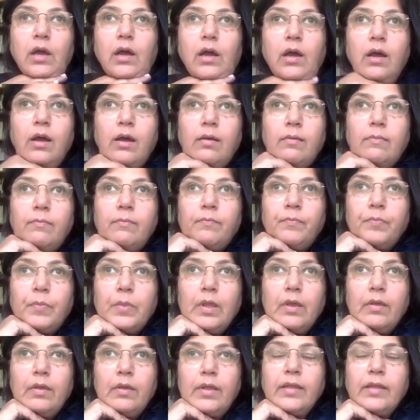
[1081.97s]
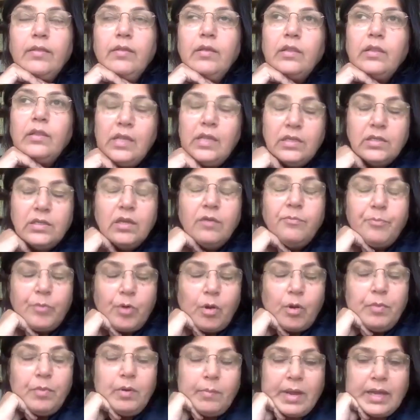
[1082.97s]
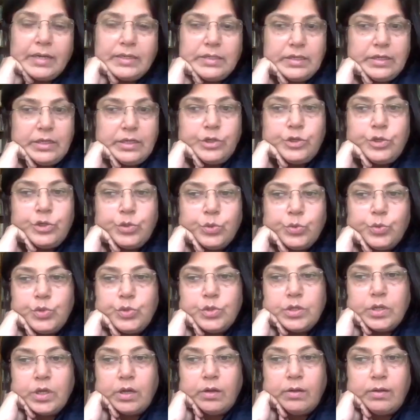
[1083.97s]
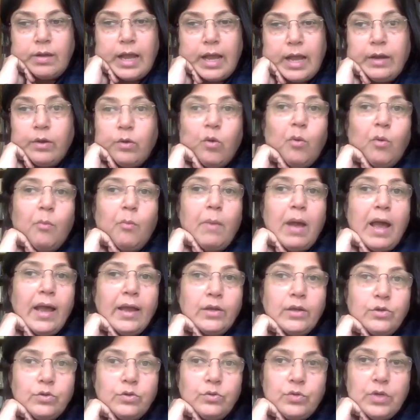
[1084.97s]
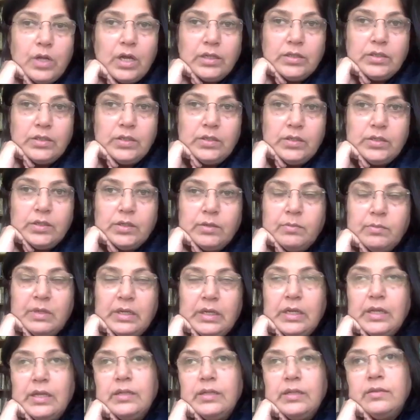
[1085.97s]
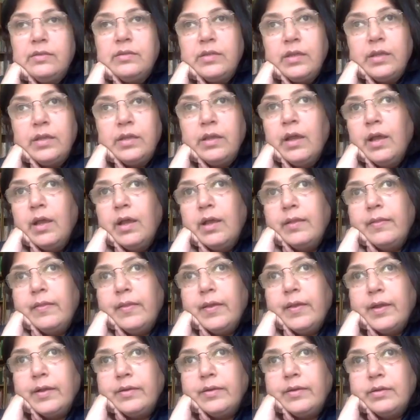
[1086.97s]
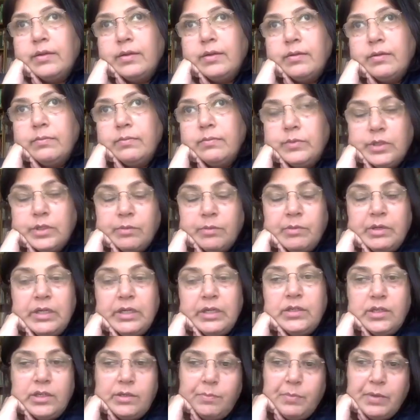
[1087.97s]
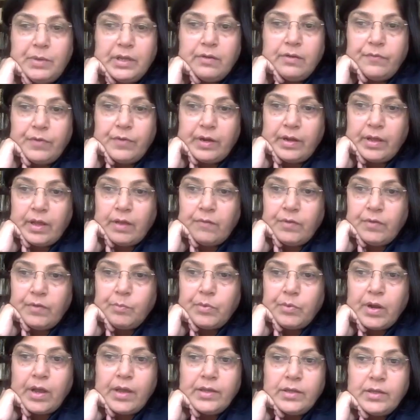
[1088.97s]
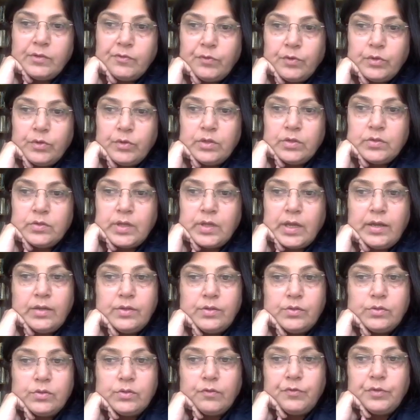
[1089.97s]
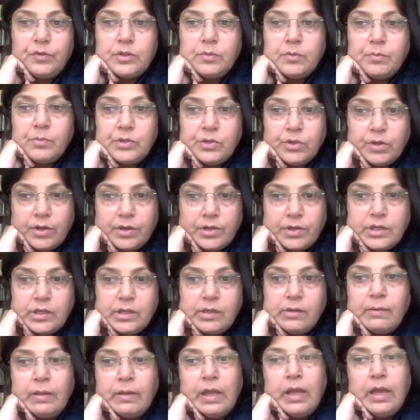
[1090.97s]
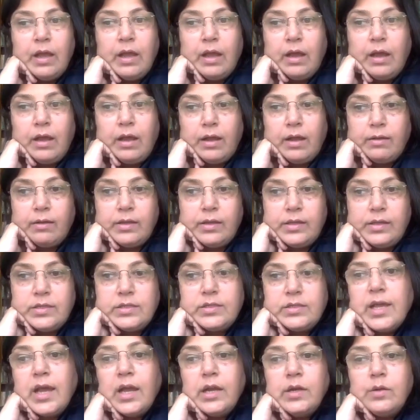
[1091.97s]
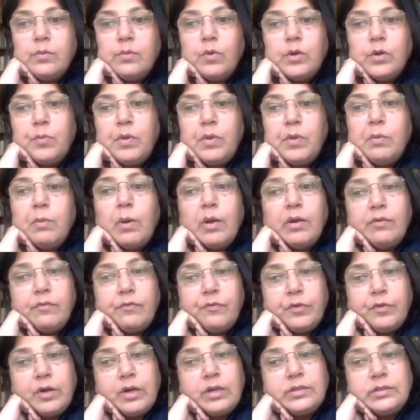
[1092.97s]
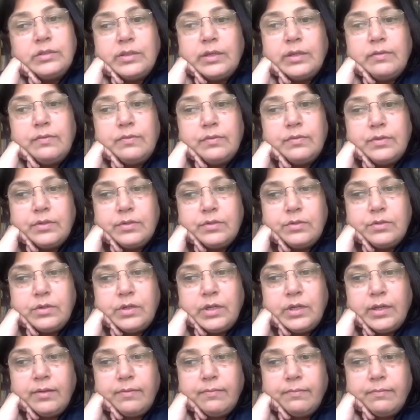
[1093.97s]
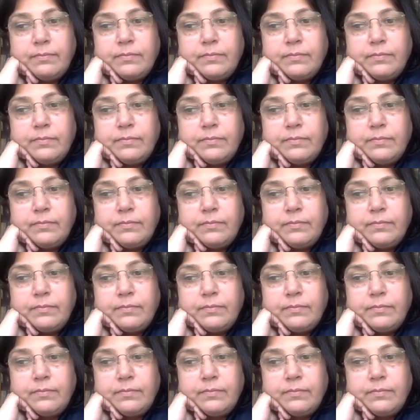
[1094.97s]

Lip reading: I think these are problematic issues. I'll go back to Nazi Germany and say that Germany did pay a very heavy price for the silence of its majority. Is that what we want for ourselves today?